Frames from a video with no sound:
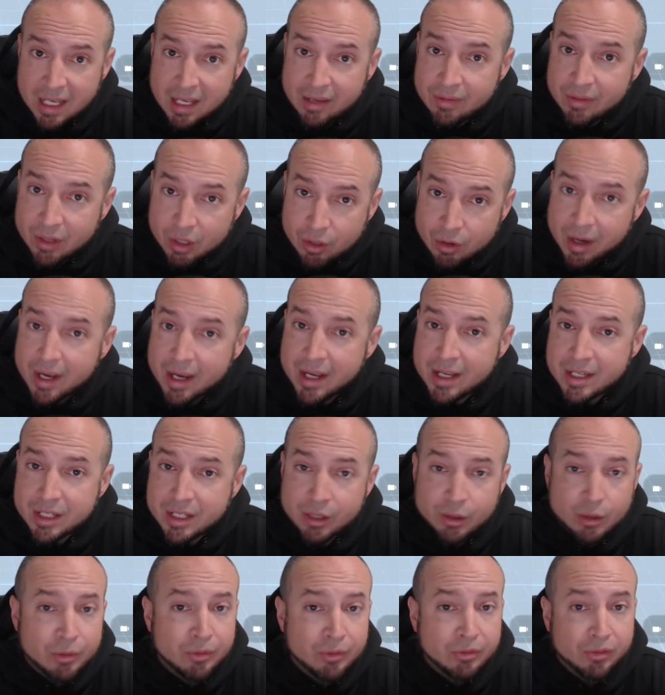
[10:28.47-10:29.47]
It's even
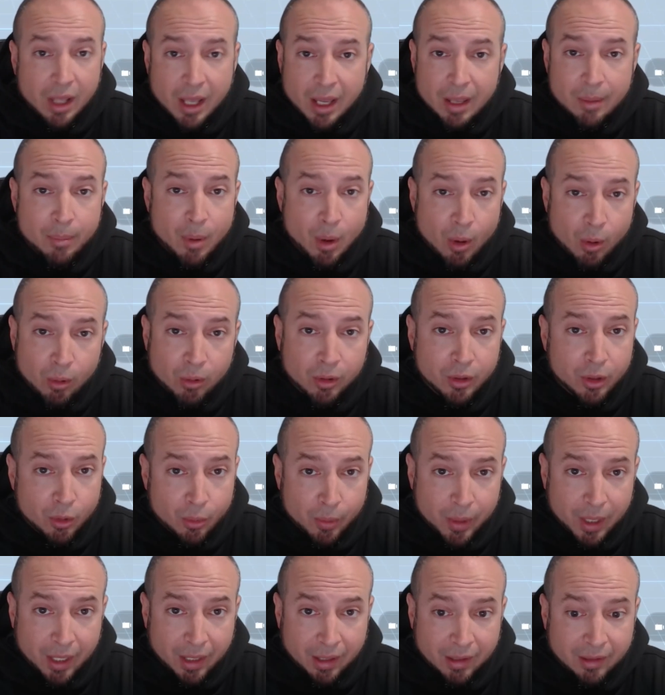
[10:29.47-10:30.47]
crazier if Light Polar
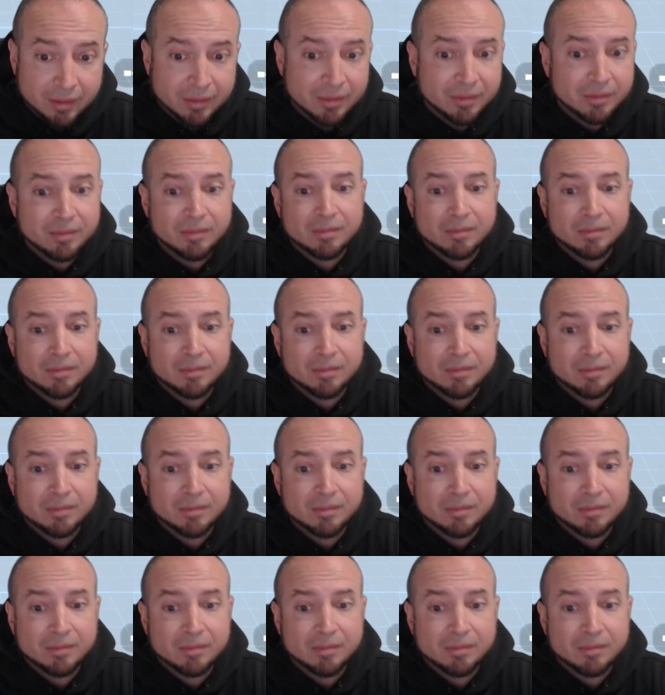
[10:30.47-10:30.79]
Queen.